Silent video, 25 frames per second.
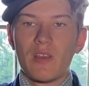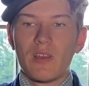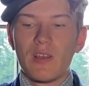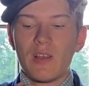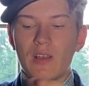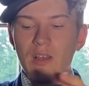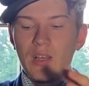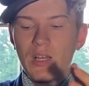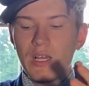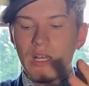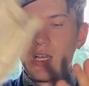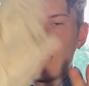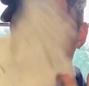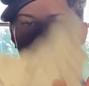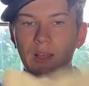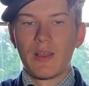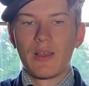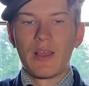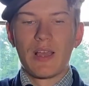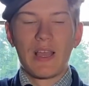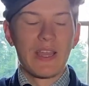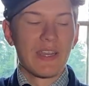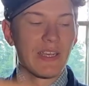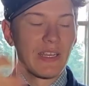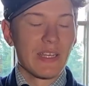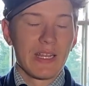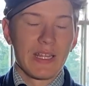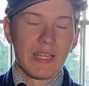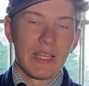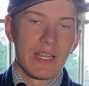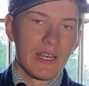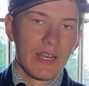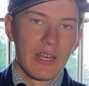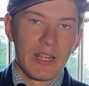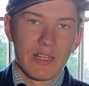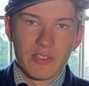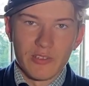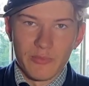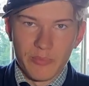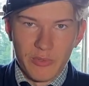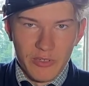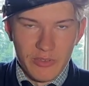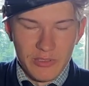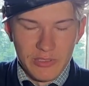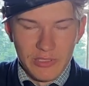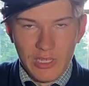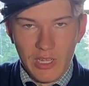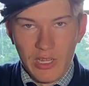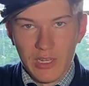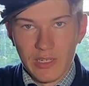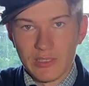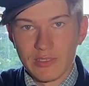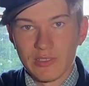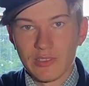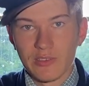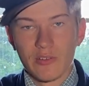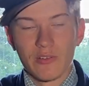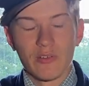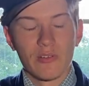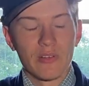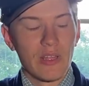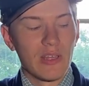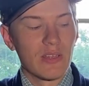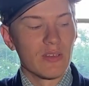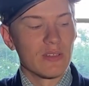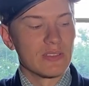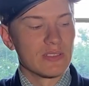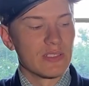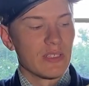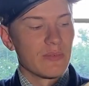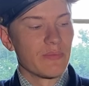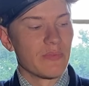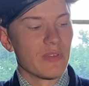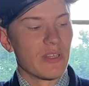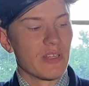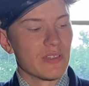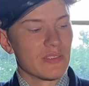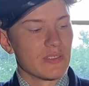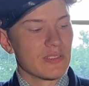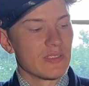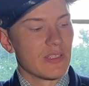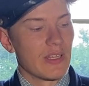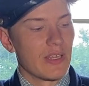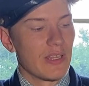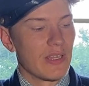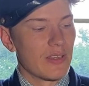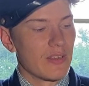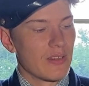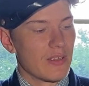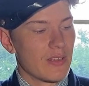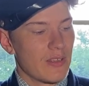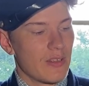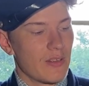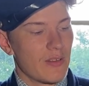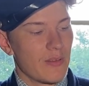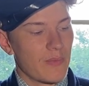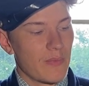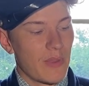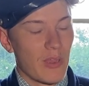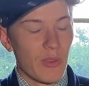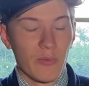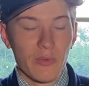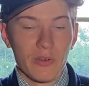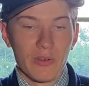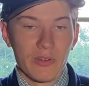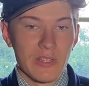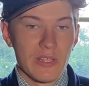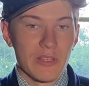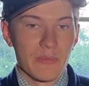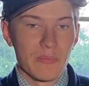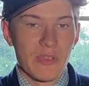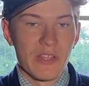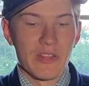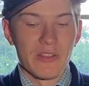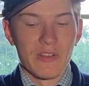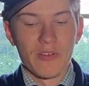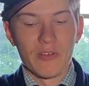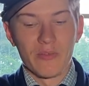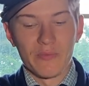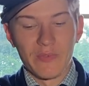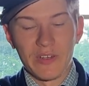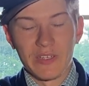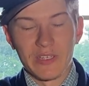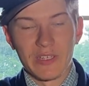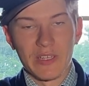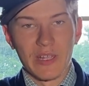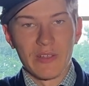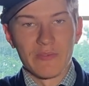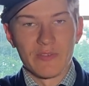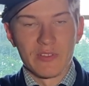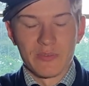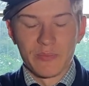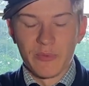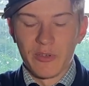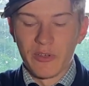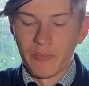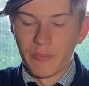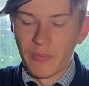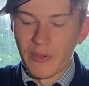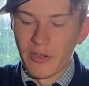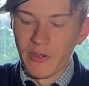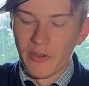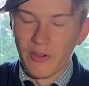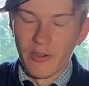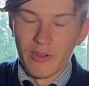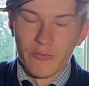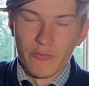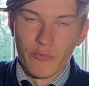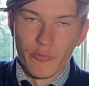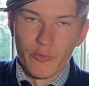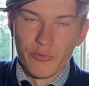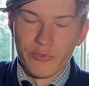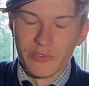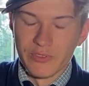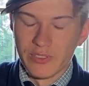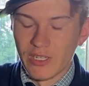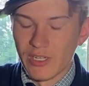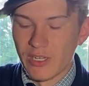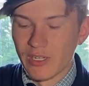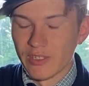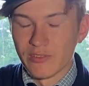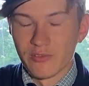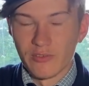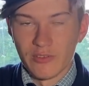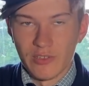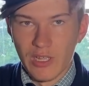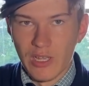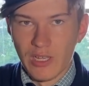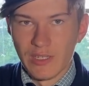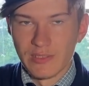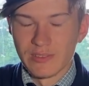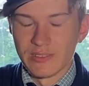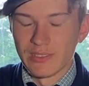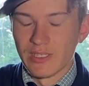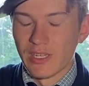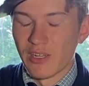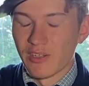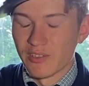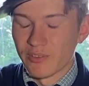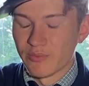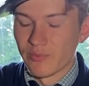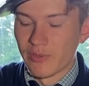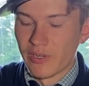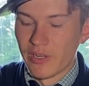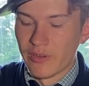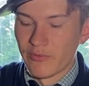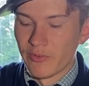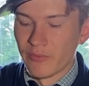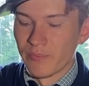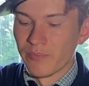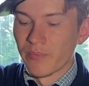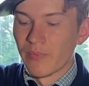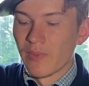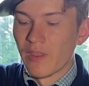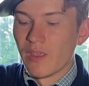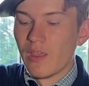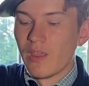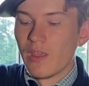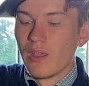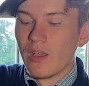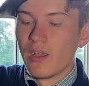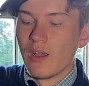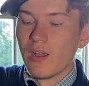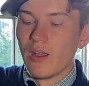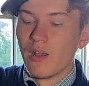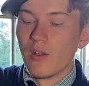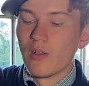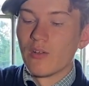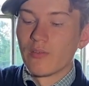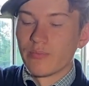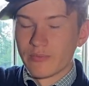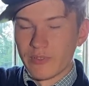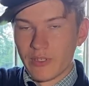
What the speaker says: I need to get an extra pair of socks, so that is something else that I would keep in there if I did have a spare pair of wool socks or cotton socks, whatever. Oh,